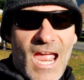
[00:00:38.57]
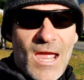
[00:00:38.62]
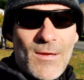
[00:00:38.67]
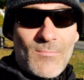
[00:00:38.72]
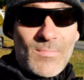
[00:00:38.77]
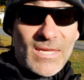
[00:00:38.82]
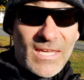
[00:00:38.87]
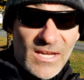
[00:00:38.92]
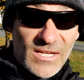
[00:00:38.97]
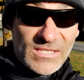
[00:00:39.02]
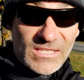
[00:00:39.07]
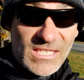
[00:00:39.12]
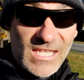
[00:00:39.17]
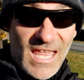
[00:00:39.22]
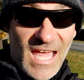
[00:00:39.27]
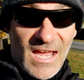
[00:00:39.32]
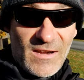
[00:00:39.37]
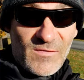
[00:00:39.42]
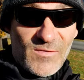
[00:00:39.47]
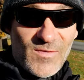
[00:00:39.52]
And because of
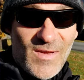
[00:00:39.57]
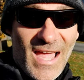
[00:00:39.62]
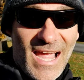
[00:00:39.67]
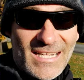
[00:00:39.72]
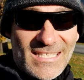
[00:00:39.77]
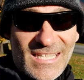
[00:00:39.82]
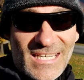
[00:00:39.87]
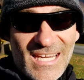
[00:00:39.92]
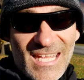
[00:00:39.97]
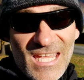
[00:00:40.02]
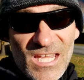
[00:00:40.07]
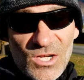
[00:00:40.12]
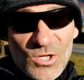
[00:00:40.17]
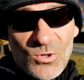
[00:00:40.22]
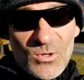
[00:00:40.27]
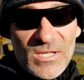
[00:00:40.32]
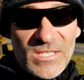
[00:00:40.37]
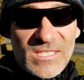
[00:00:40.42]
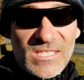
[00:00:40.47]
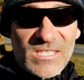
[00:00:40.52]
that fact, it
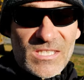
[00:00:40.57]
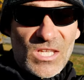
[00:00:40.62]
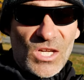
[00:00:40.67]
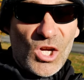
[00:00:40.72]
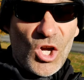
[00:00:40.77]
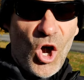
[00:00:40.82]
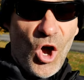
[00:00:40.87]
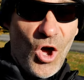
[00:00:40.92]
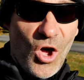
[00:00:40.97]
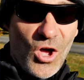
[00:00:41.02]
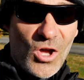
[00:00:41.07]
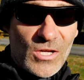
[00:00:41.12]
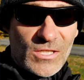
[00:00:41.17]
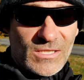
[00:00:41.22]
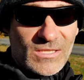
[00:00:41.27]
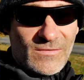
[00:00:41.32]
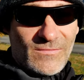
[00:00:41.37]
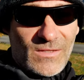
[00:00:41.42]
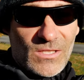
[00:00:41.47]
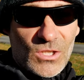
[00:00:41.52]
increases the
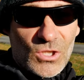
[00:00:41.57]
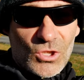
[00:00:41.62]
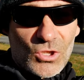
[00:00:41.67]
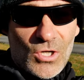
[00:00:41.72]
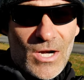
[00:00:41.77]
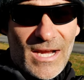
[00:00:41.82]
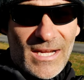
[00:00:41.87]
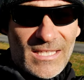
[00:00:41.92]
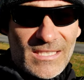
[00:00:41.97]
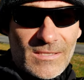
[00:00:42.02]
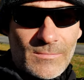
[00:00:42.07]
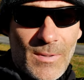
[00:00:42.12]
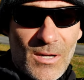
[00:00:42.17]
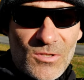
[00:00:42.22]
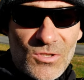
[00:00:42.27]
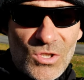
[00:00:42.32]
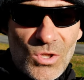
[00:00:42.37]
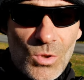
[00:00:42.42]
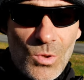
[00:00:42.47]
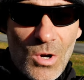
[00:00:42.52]
cost of this trek. It's
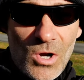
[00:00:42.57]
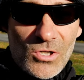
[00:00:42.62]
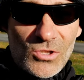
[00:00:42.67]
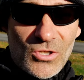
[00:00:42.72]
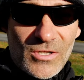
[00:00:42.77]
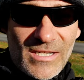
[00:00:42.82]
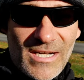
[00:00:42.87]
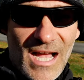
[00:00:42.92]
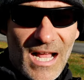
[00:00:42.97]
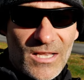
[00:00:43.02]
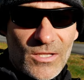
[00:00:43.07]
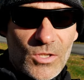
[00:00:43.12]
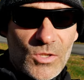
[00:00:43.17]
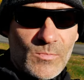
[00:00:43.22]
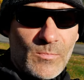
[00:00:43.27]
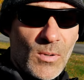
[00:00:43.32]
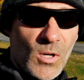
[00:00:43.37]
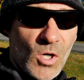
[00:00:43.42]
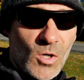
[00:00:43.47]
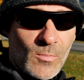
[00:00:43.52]
about two hundred
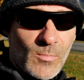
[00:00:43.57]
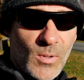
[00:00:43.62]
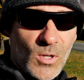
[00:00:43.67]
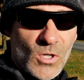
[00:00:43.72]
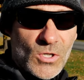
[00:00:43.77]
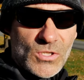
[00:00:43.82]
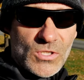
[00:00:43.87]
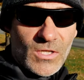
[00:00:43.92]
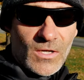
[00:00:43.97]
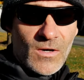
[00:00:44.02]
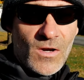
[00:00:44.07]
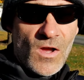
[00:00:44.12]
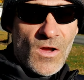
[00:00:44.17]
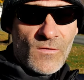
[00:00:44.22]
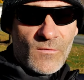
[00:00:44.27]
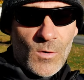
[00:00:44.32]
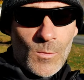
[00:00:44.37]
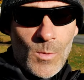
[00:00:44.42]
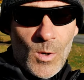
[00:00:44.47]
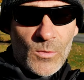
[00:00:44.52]
dollars per person
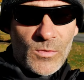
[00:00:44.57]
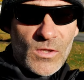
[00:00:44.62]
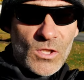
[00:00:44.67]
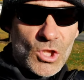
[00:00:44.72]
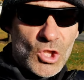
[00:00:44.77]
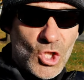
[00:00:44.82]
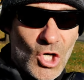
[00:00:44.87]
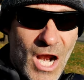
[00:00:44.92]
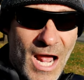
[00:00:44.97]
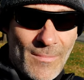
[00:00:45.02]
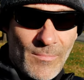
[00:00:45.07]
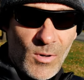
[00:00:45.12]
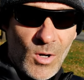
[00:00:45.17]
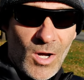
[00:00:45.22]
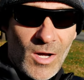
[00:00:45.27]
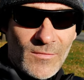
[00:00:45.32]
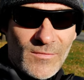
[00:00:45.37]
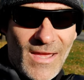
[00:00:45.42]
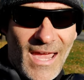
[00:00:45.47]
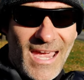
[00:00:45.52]
for both the
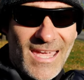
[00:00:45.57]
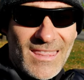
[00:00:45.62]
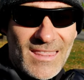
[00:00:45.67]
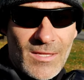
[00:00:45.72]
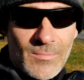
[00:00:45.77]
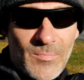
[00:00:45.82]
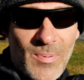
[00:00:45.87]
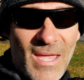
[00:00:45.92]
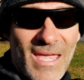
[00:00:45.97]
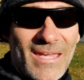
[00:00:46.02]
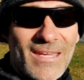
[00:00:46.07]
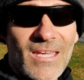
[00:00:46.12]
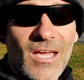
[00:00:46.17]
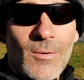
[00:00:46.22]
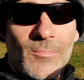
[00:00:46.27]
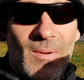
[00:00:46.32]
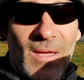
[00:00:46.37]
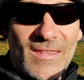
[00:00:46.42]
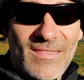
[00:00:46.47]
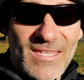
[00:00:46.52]
drop-off and the
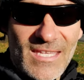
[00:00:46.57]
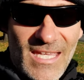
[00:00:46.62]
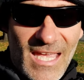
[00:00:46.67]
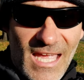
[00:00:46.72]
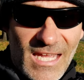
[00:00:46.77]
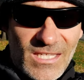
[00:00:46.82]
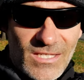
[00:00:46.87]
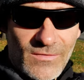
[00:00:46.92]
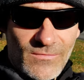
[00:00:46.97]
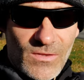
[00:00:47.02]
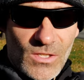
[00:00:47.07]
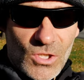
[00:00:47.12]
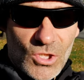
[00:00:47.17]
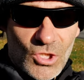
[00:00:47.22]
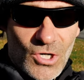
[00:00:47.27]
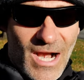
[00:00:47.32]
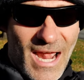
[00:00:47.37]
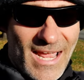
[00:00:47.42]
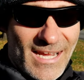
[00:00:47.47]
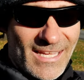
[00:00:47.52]
pickup at the end of the
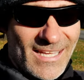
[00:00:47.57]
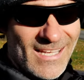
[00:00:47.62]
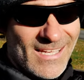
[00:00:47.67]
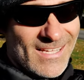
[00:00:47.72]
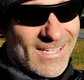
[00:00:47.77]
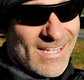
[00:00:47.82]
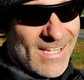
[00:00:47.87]
track.